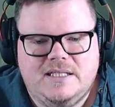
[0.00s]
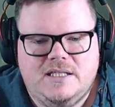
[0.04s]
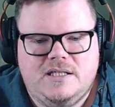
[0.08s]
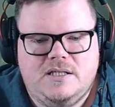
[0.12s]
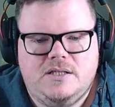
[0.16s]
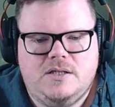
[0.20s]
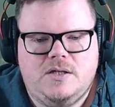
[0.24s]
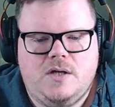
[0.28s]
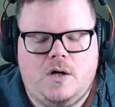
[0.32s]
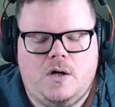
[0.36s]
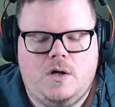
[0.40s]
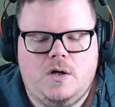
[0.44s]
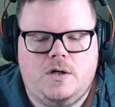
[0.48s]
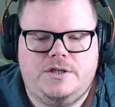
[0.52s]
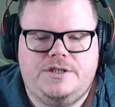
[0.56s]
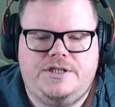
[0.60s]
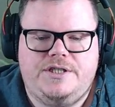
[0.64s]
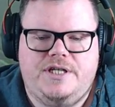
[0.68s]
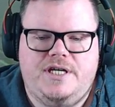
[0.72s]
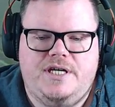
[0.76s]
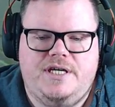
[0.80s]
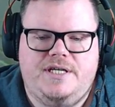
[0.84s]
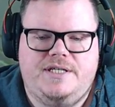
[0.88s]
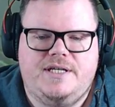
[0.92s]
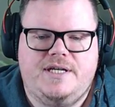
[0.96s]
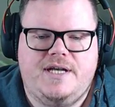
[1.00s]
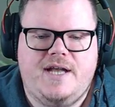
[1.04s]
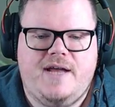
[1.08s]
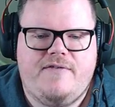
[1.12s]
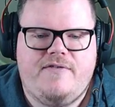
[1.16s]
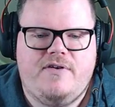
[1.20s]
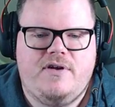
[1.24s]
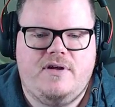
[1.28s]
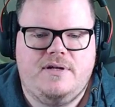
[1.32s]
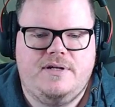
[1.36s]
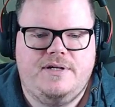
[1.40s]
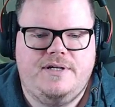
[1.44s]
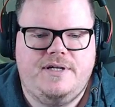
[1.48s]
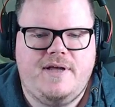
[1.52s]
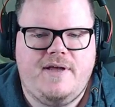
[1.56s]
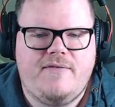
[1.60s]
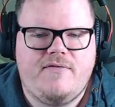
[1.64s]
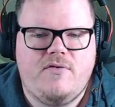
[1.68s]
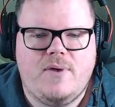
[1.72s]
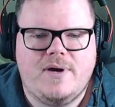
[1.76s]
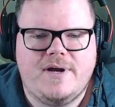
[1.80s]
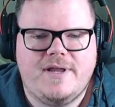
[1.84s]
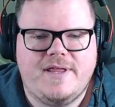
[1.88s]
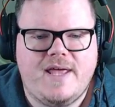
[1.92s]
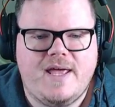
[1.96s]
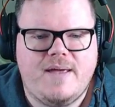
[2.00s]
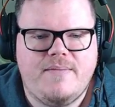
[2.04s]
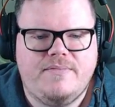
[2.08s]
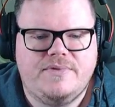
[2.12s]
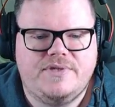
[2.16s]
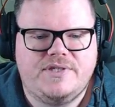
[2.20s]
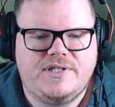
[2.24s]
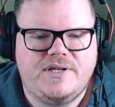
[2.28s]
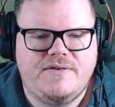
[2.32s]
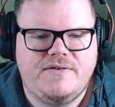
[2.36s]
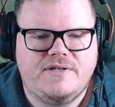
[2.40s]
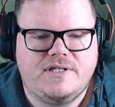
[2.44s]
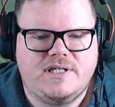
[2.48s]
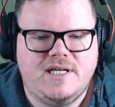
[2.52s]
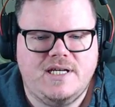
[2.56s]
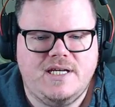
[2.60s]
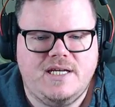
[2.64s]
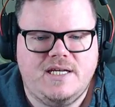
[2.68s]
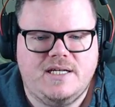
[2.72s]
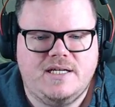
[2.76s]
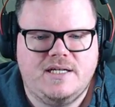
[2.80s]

Oh, jeez, another one of them. Seriously?